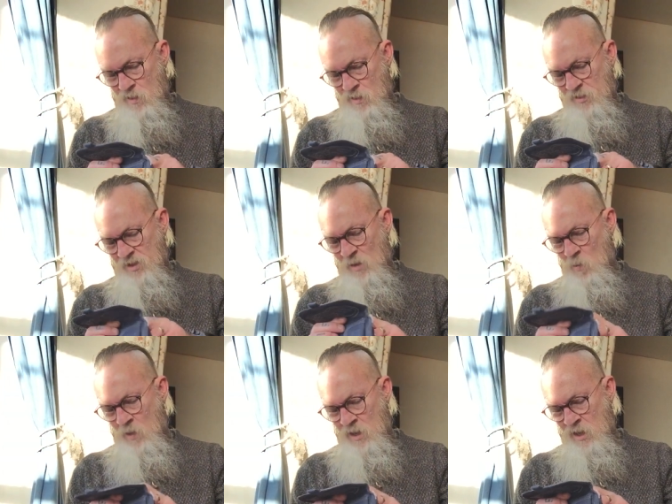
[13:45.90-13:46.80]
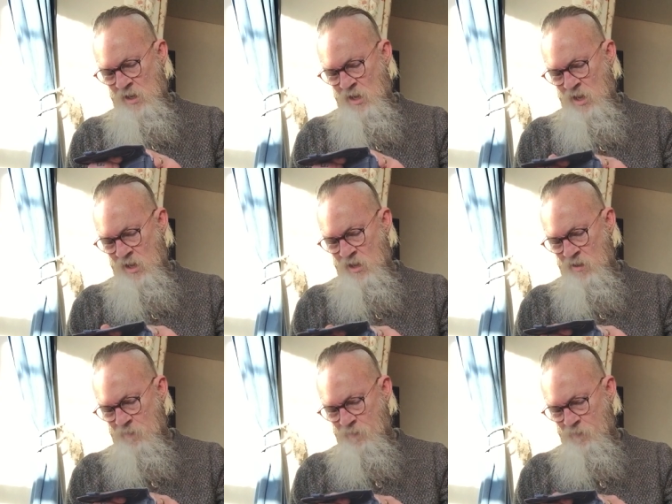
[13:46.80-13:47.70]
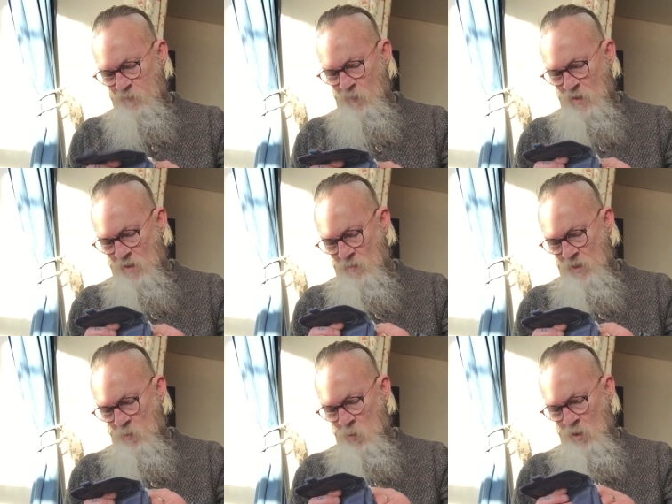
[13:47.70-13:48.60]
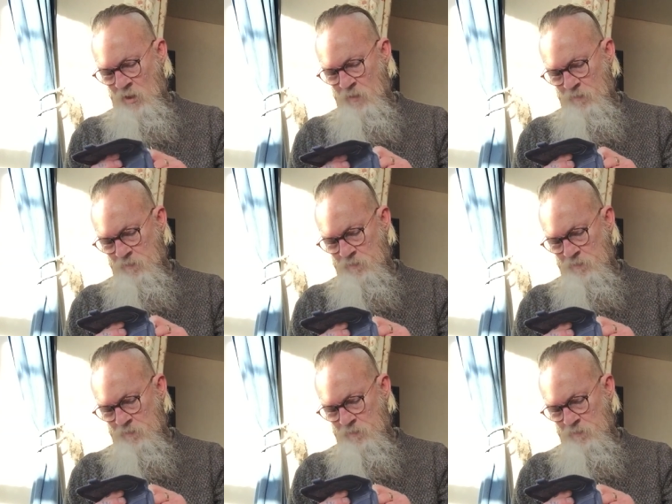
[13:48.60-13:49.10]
somewhere in here, in my wallet,